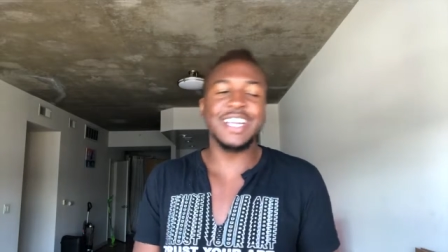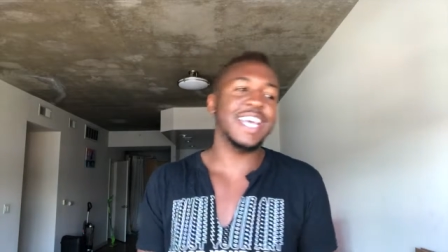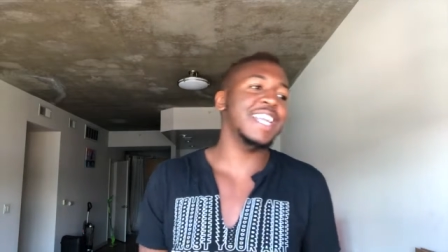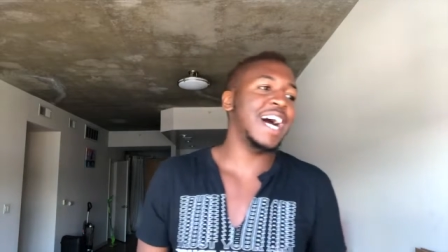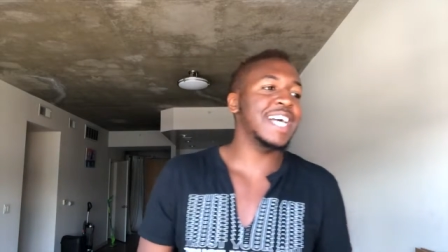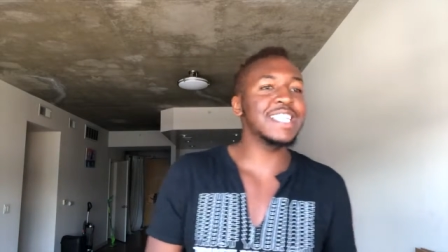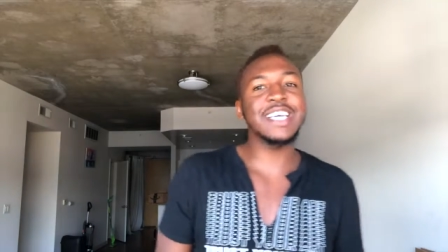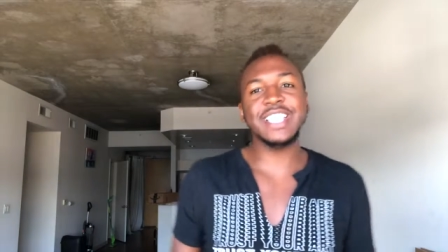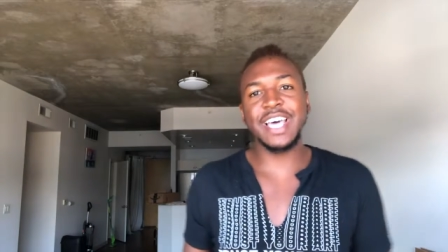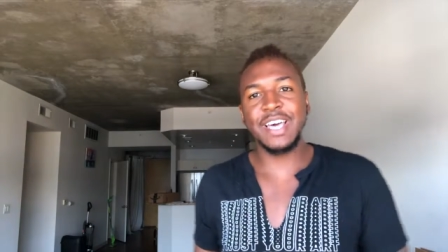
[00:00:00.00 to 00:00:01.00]
And I
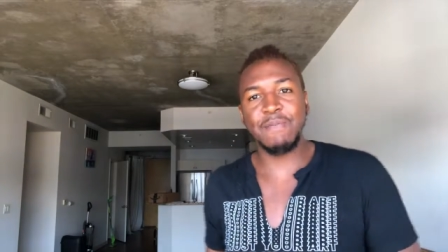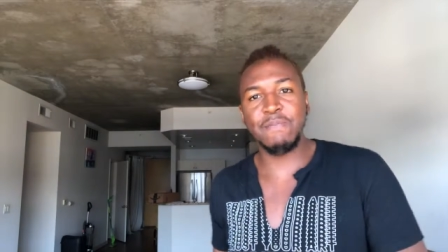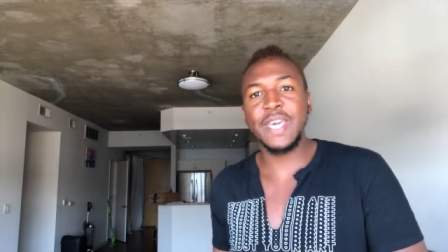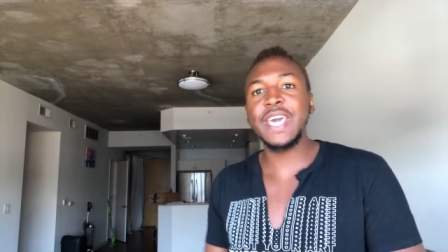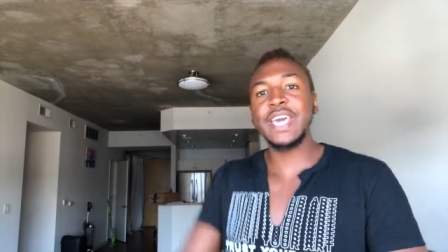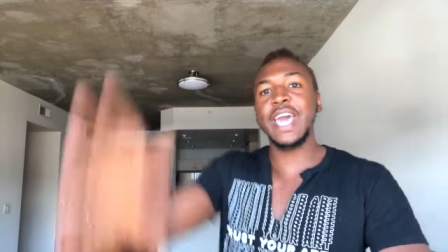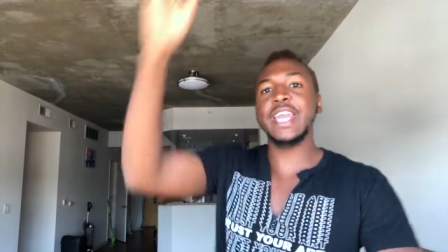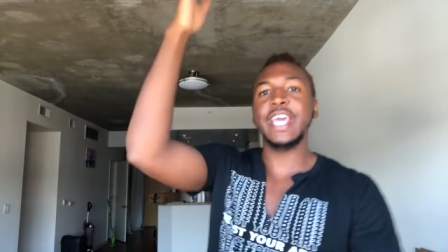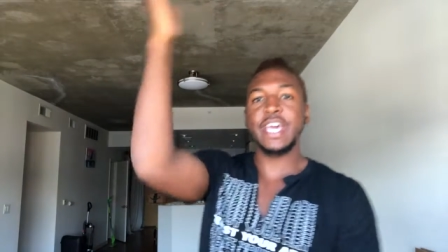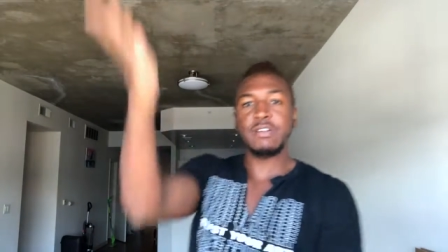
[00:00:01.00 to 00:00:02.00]
think that being
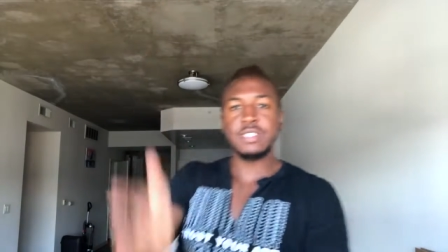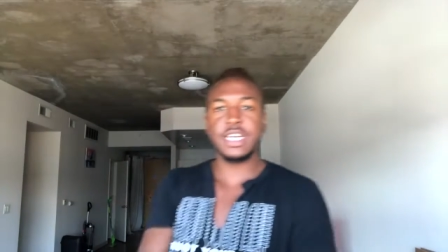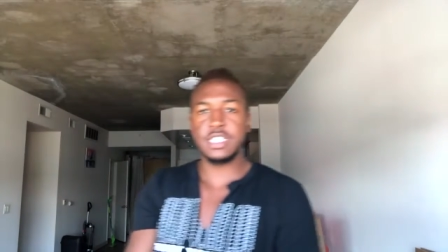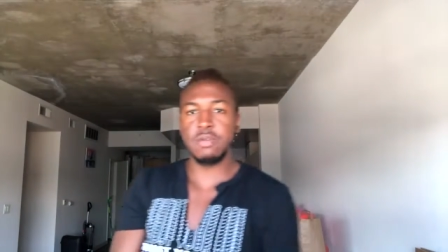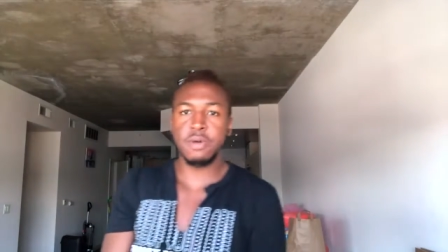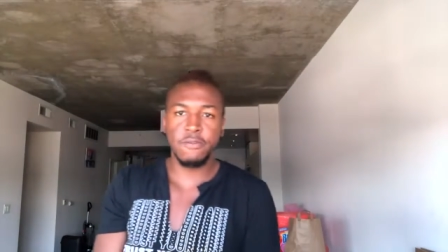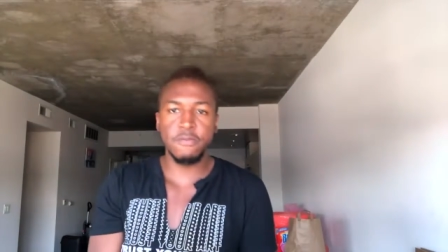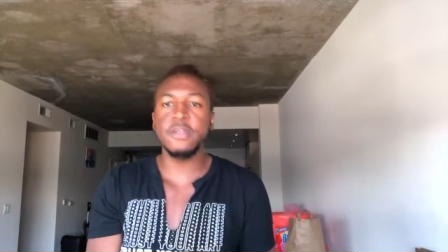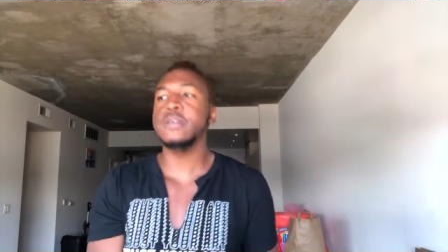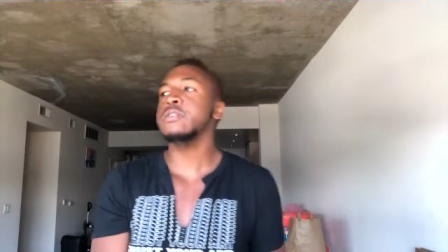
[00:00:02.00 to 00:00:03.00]
at an intersection of both
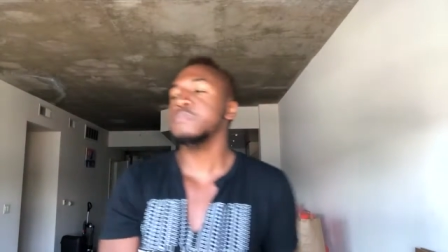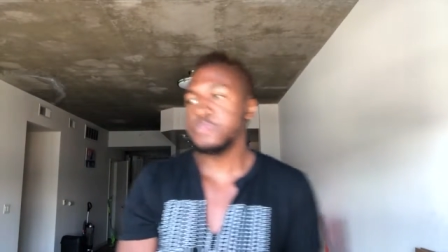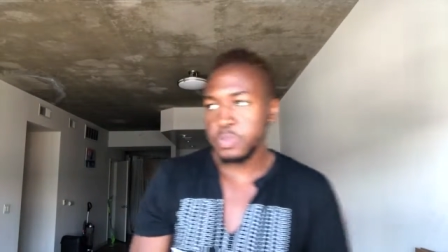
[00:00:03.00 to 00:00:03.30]
of those,